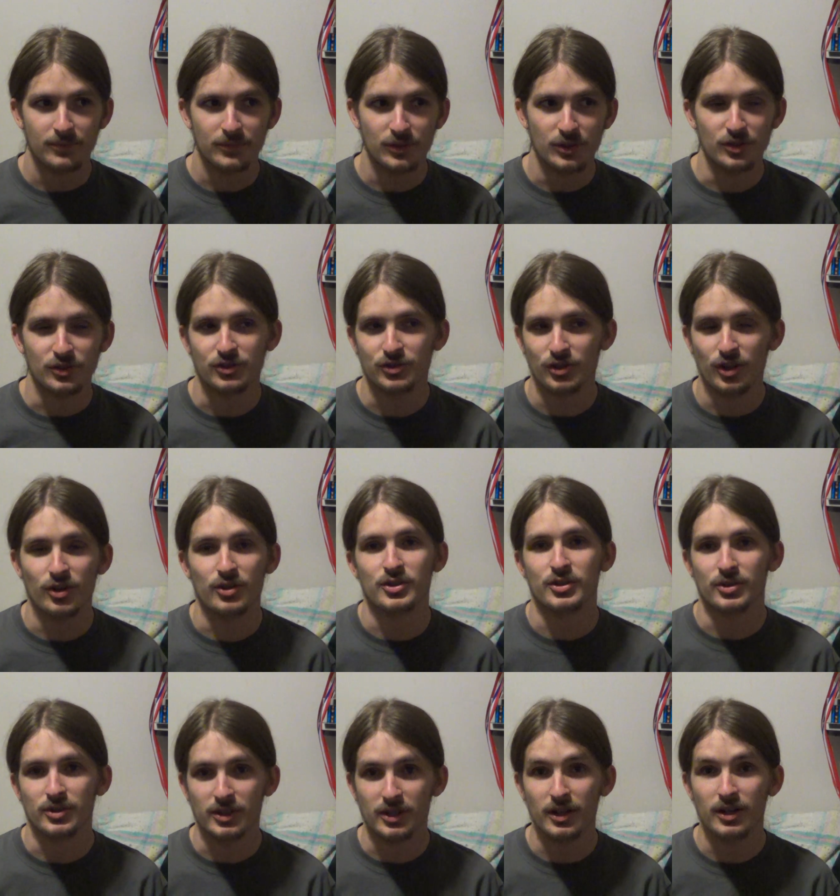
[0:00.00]
discharge
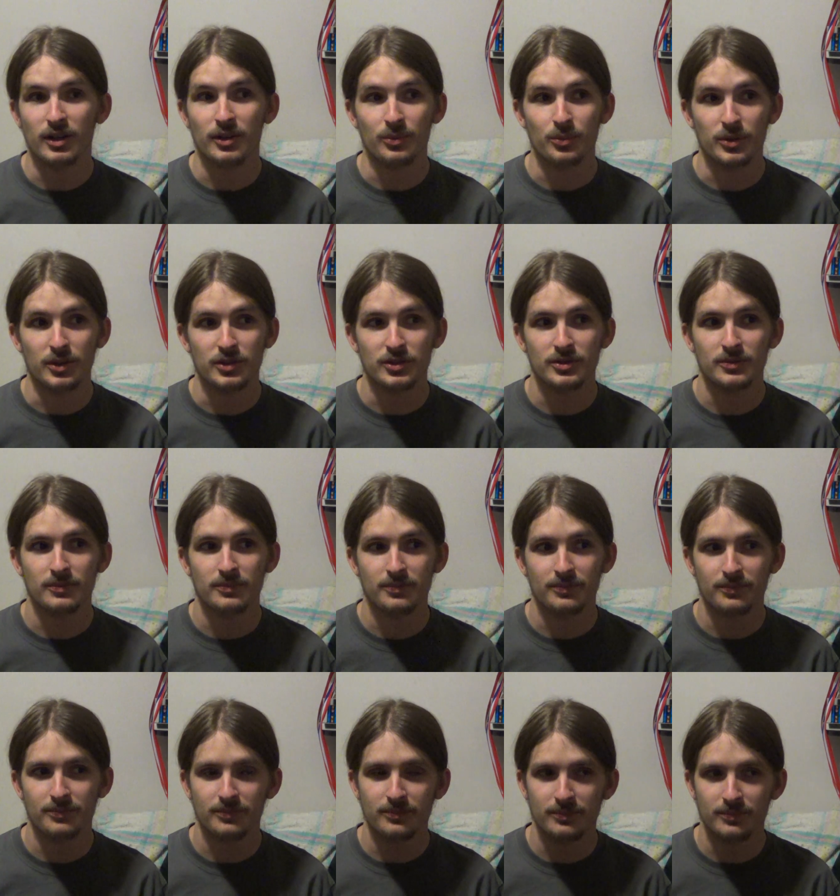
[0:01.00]
her gun, which
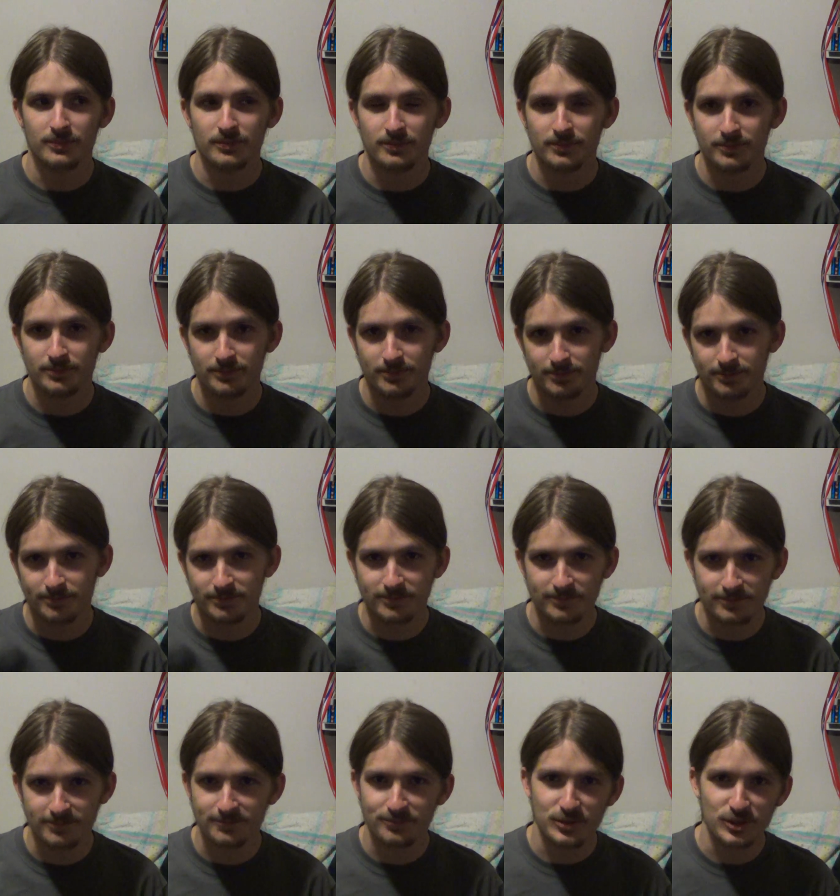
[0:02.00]

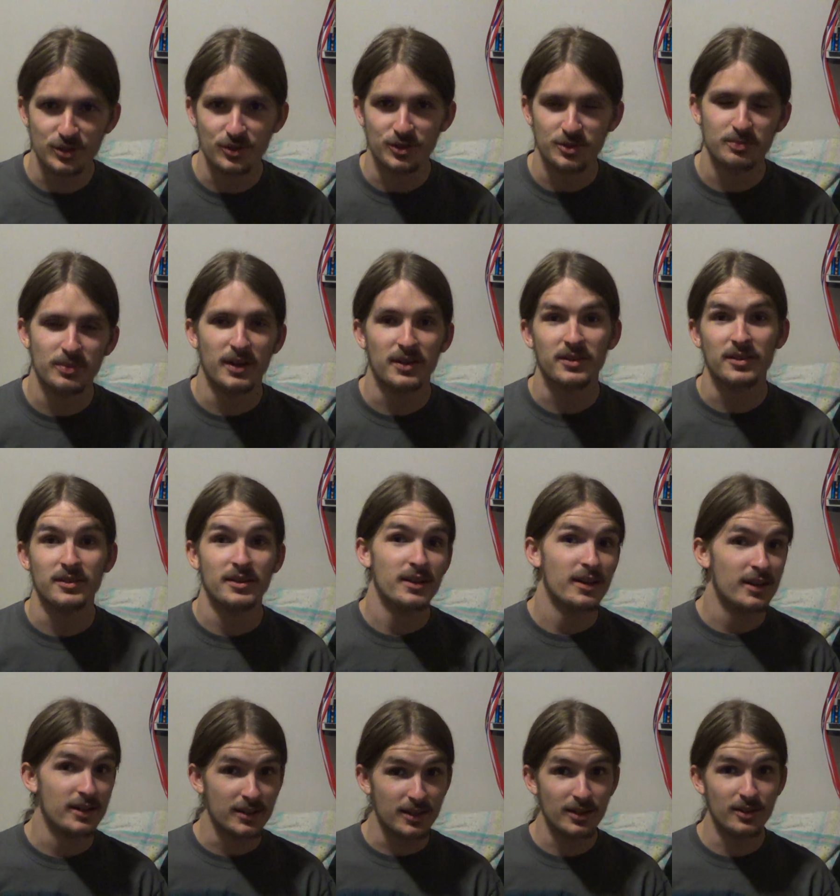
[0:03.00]
shoots Beth in the
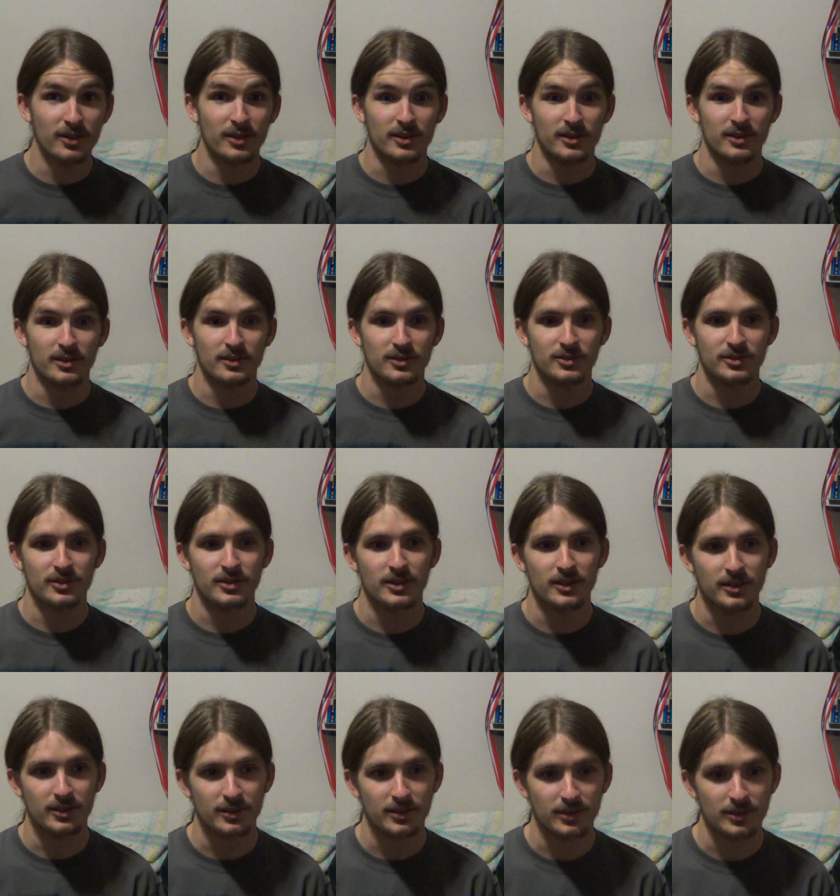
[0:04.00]
head, killing her. And so then
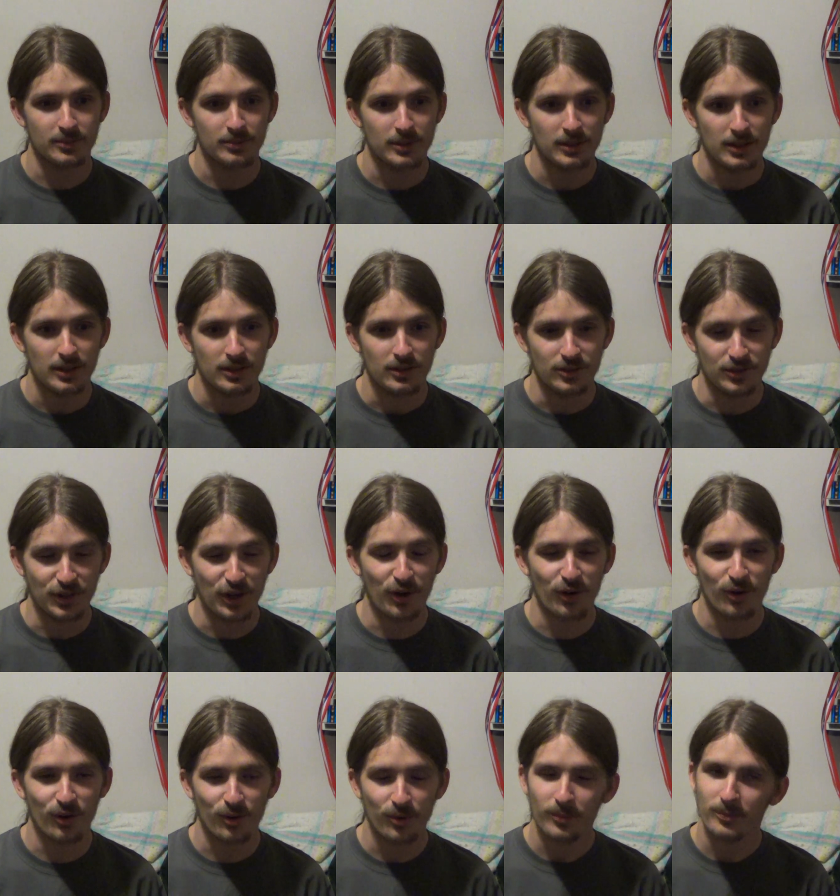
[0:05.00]

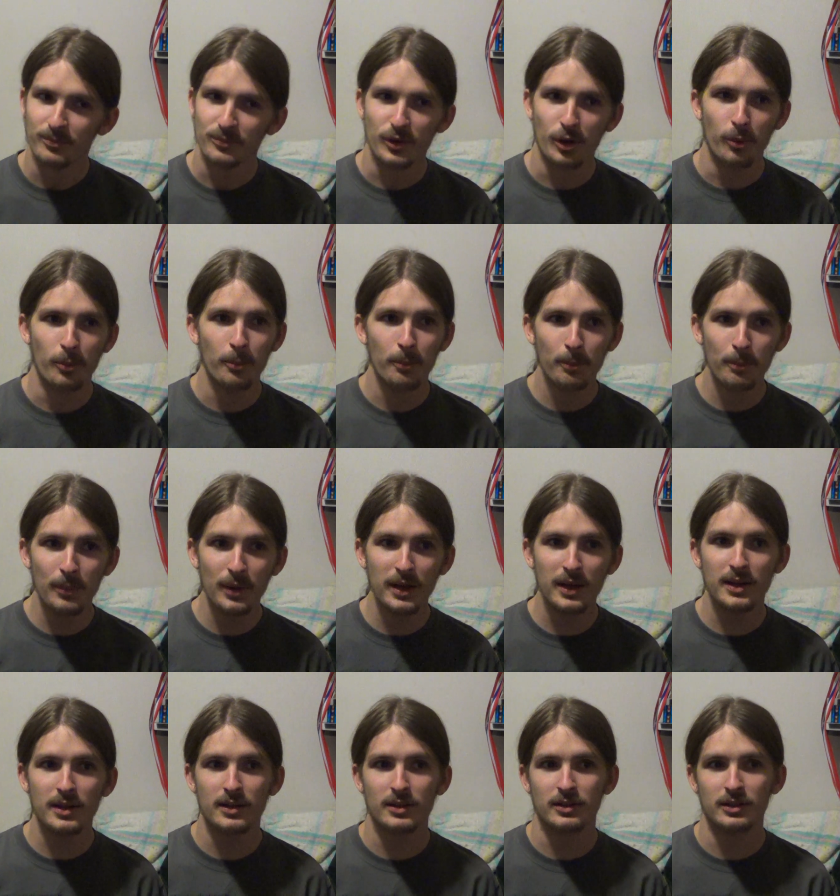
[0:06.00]
Daryl
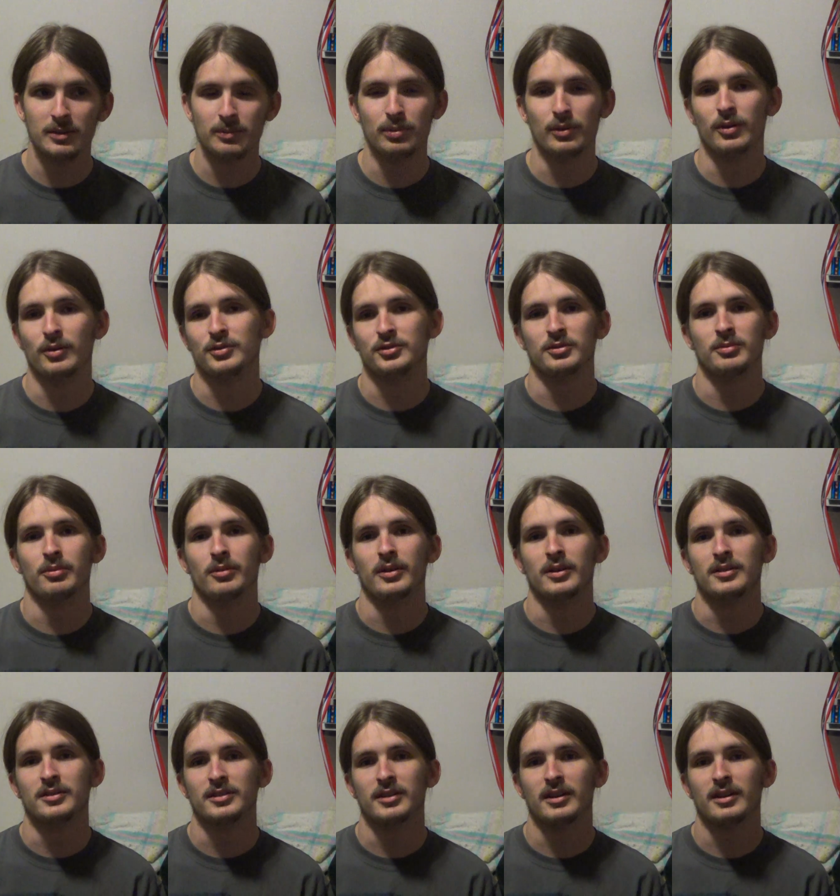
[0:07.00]
immediately blows her
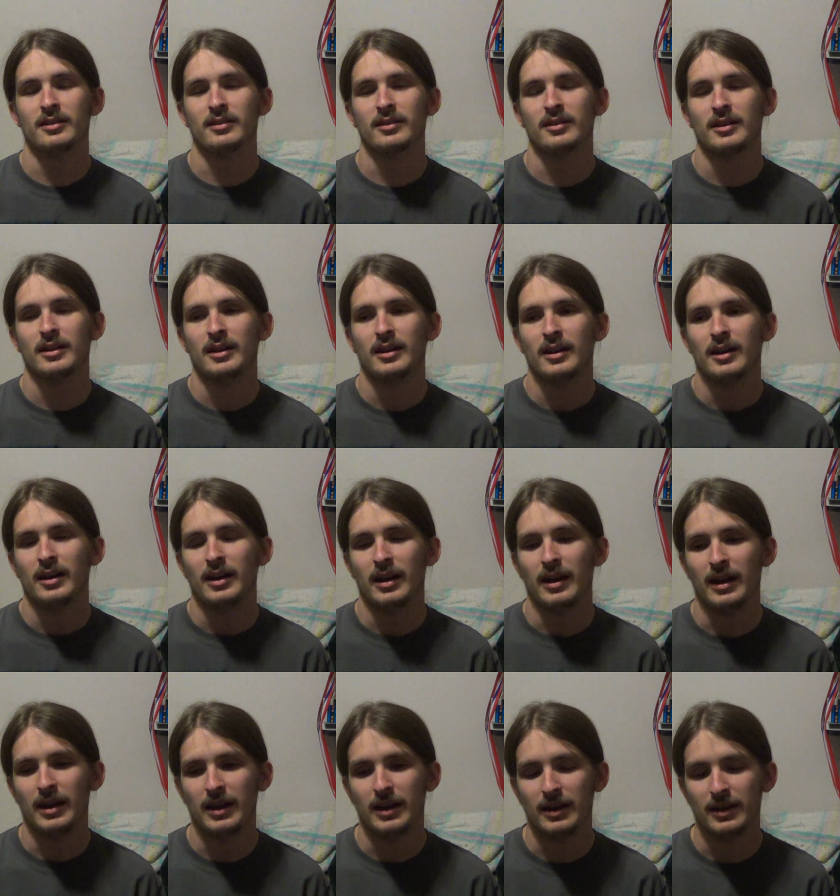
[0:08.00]
brains out.
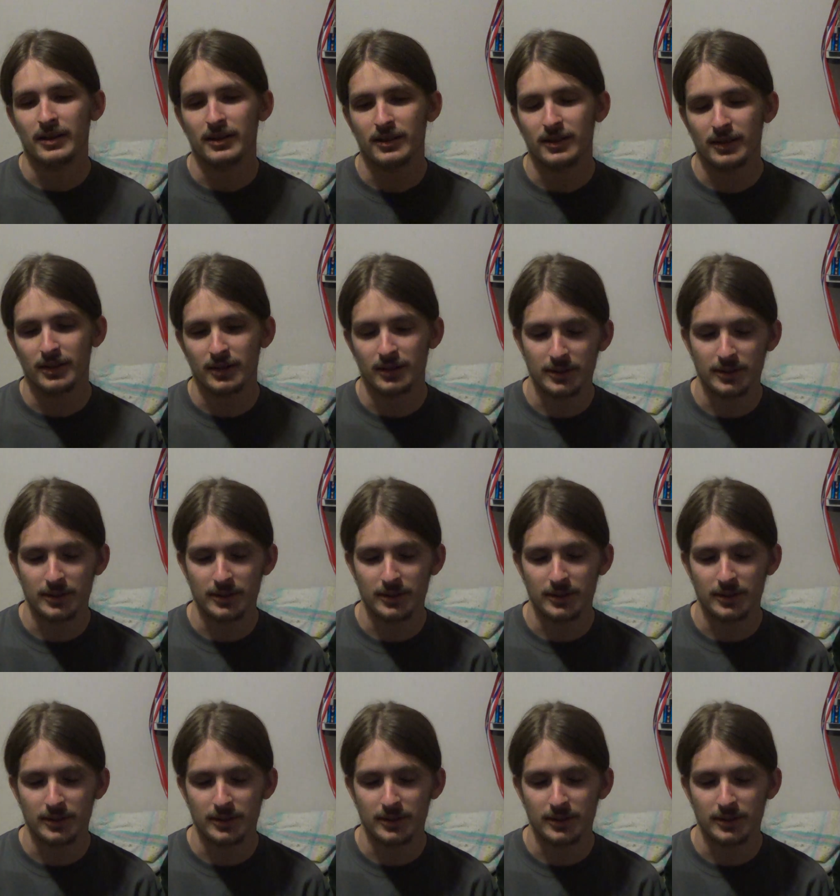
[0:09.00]
And